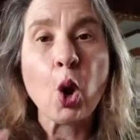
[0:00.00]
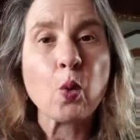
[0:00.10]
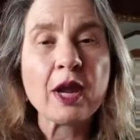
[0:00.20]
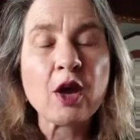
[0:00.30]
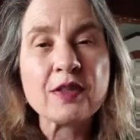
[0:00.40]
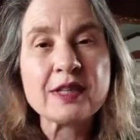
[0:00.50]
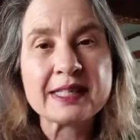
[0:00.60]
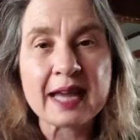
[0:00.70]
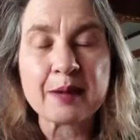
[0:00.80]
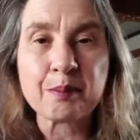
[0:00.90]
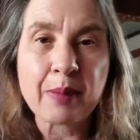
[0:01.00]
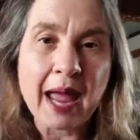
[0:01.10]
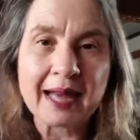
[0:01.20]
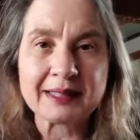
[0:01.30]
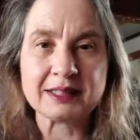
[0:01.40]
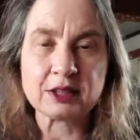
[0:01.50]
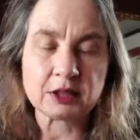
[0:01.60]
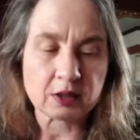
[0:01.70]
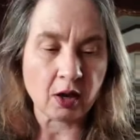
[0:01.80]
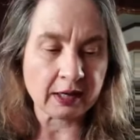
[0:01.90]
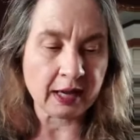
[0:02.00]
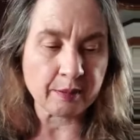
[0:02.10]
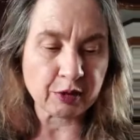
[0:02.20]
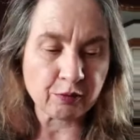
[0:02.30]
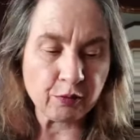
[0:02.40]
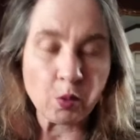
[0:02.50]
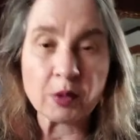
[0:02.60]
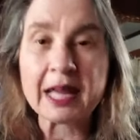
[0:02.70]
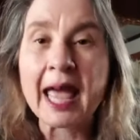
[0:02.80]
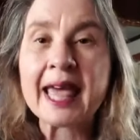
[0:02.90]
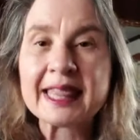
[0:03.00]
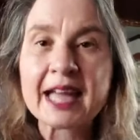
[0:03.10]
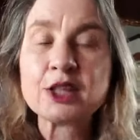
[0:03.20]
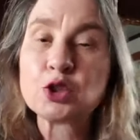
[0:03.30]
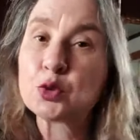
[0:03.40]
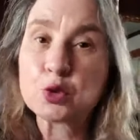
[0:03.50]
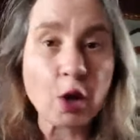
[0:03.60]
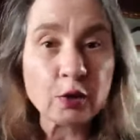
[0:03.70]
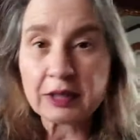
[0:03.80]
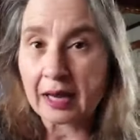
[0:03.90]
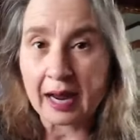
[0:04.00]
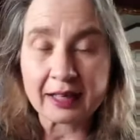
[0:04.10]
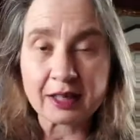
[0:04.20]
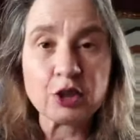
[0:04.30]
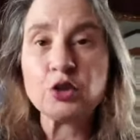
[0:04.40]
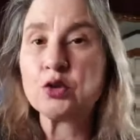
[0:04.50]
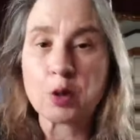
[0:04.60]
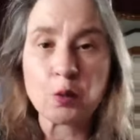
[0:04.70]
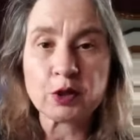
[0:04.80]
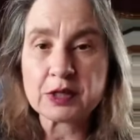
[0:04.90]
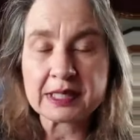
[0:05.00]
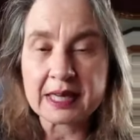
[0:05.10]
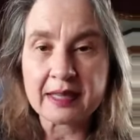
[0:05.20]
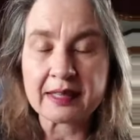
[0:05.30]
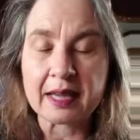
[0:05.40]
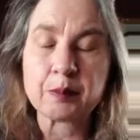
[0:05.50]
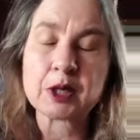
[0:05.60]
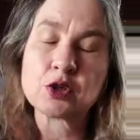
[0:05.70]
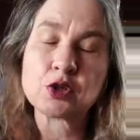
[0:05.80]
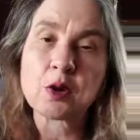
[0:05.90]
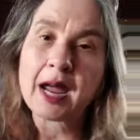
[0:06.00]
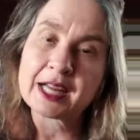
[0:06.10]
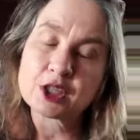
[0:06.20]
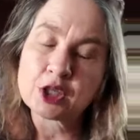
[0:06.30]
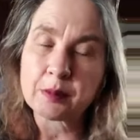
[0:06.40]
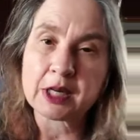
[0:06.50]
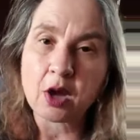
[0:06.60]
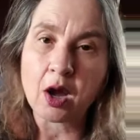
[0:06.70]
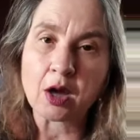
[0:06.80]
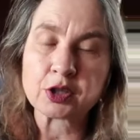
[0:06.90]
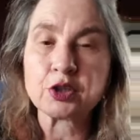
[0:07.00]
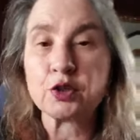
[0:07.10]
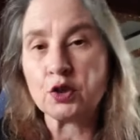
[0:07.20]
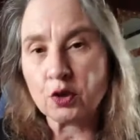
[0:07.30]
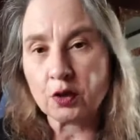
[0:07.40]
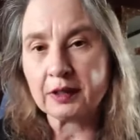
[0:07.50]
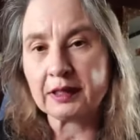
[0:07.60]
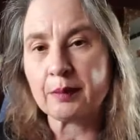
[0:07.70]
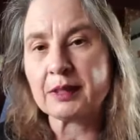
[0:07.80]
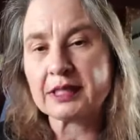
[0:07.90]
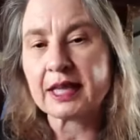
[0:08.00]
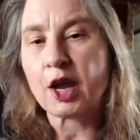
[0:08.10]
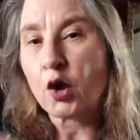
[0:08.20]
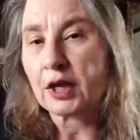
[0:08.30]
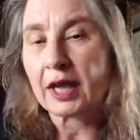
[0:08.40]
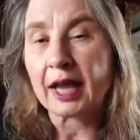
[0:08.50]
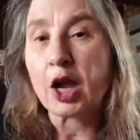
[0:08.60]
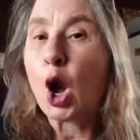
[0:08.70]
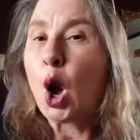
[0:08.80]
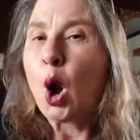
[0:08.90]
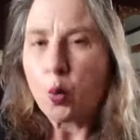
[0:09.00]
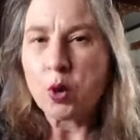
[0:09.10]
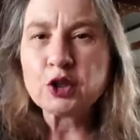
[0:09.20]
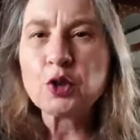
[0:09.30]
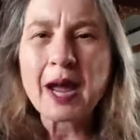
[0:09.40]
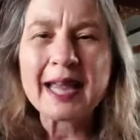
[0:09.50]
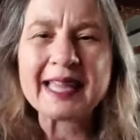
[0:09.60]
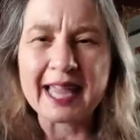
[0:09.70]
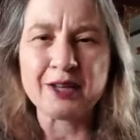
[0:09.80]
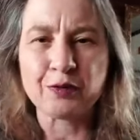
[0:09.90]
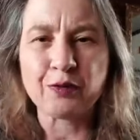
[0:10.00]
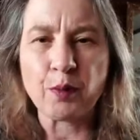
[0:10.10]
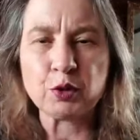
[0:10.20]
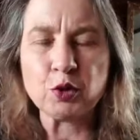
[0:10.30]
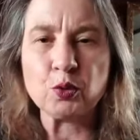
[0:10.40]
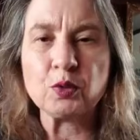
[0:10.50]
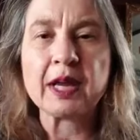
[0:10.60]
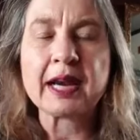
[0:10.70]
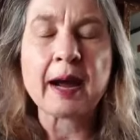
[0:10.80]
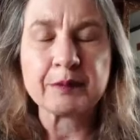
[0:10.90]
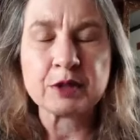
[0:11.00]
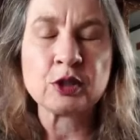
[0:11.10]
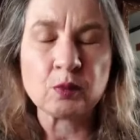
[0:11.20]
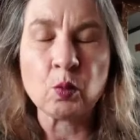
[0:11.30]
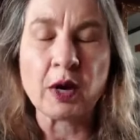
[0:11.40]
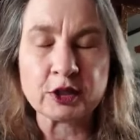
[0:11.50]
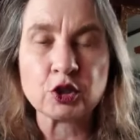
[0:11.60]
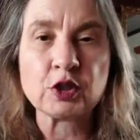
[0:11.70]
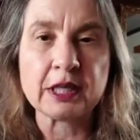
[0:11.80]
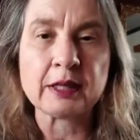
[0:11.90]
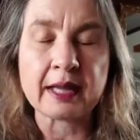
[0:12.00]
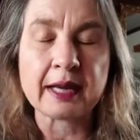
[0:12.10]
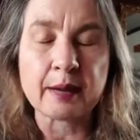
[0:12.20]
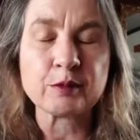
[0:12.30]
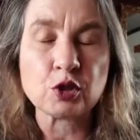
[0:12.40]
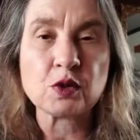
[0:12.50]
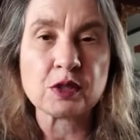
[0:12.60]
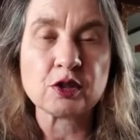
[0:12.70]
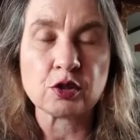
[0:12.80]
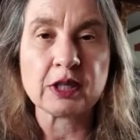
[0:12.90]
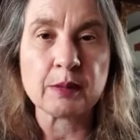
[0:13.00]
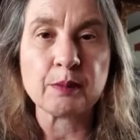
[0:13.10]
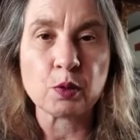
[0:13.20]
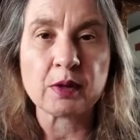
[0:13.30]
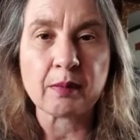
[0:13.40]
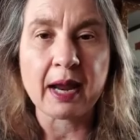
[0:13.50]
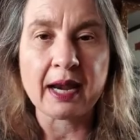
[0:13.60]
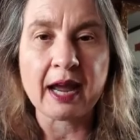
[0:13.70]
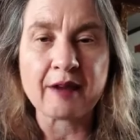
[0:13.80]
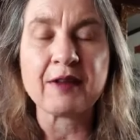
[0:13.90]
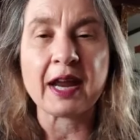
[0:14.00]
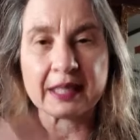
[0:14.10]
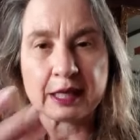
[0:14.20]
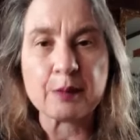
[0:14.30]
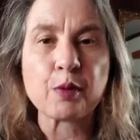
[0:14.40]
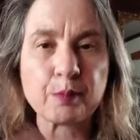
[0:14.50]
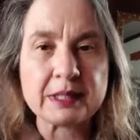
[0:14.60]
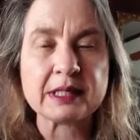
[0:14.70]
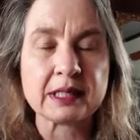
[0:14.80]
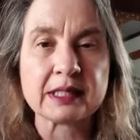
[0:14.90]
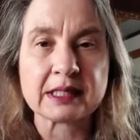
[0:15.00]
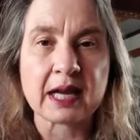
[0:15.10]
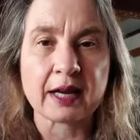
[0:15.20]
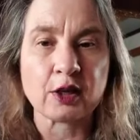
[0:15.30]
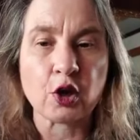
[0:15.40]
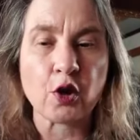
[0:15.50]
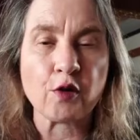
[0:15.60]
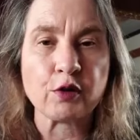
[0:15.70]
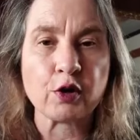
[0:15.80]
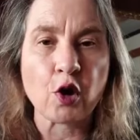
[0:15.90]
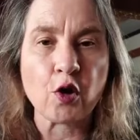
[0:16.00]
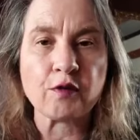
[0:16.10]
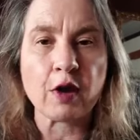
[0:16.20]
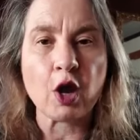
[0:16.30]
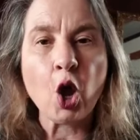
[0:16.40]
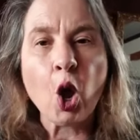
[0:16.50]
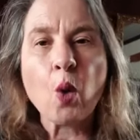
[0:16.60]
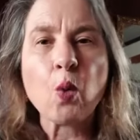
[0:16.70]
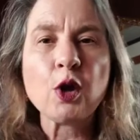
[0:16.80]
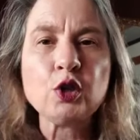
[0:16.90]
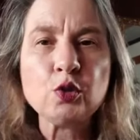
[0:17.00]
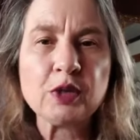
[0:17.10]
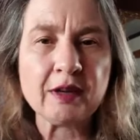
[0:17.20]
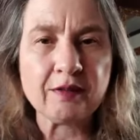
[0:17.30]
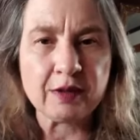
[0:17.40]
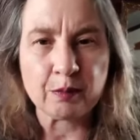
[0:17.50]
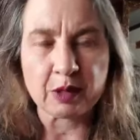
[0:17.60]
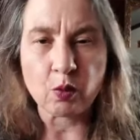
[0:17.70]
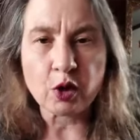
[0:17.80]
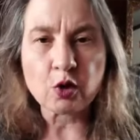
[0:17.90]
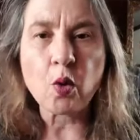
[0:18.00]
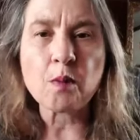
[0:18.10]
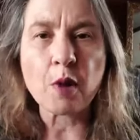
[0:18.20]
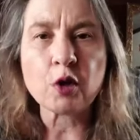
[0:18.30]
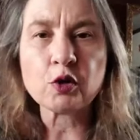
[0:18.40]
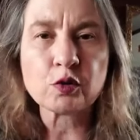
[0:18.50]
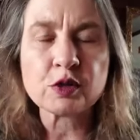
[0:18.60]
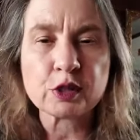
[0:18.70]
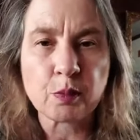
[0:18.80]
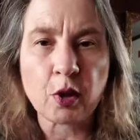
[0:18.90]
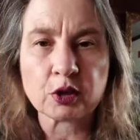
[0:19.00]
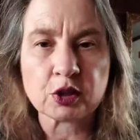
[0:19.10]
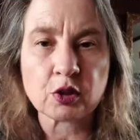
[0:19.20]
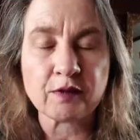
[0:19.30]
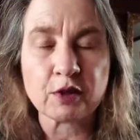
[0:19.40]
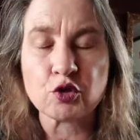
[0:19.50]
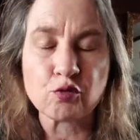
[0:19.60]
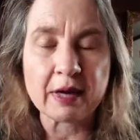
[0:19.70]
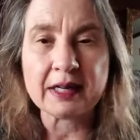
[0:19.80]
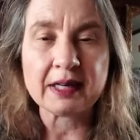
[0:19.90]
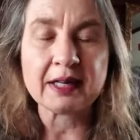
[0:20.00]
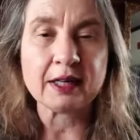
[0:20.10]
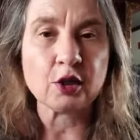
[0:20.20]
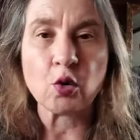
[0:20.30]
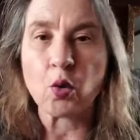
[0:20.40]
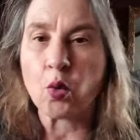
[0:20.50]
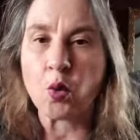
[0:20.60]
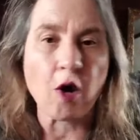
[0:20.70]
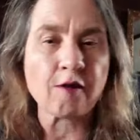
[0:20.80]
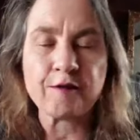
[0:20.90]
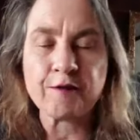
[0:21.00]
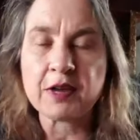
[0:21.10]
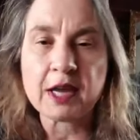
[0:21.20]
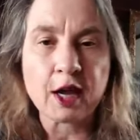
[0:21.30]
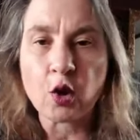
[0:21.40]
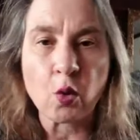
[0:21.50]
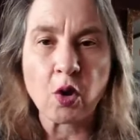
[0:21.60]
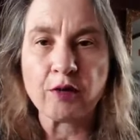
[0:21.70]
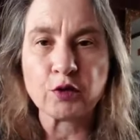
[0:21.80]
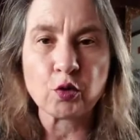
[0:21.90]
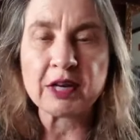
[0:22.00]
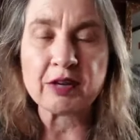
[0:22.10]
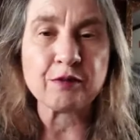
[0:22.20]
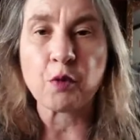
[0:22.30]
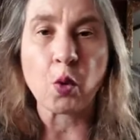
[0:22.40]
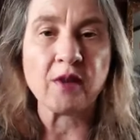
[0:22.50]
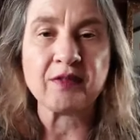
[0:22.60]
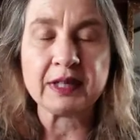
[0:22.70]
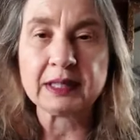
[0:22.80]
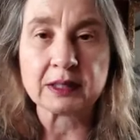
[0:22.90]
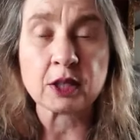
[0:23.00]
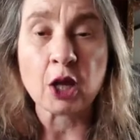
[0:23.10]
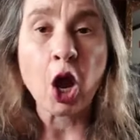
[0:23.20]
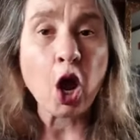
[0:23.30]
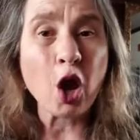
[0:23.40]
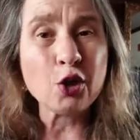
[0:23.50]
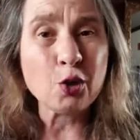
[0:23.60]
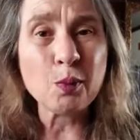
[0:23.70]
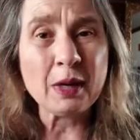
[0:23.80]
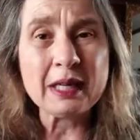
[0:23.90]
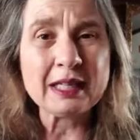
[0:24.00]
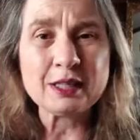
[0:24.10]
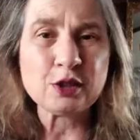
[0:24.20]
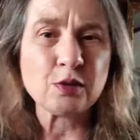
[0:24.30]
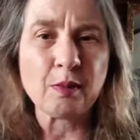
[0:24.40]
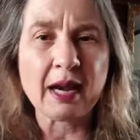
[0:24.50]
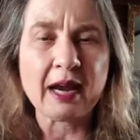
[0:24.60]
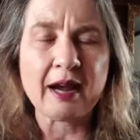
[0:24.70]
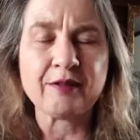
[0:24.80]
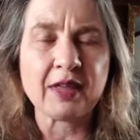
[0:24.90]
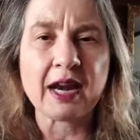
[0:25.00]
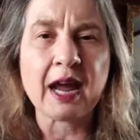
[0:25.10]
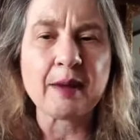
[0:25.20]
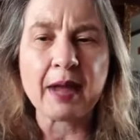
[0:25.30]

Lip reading: Where are the same patterns coming forward that you don't like? You don't want to stay there, because you are actually being asked to look at them and say, okay, what do I get from you that I'm want to keep, that I'm choosing to keep you in my life and keep repeating the cycle over and over? What are you giving me? What hormonal response of adrenaline or of fear or of grief or of guilt are you bringing into my life that I'm